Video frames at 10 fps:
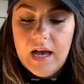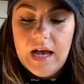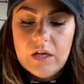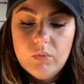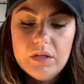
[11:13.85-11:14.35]

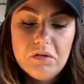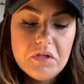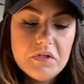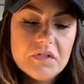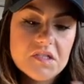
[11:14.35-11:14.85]
I will
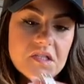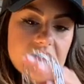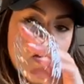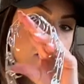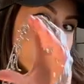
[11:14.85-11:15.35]
use
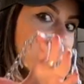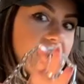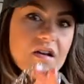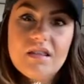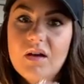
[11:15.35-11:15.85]
this on a
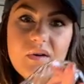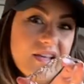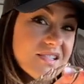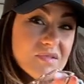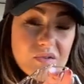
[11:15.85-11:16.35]
dog that
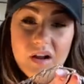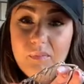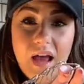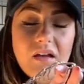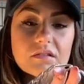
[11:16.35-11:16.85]
weighs up to 100
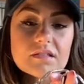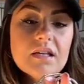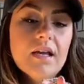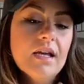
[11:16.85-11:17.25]
pounds.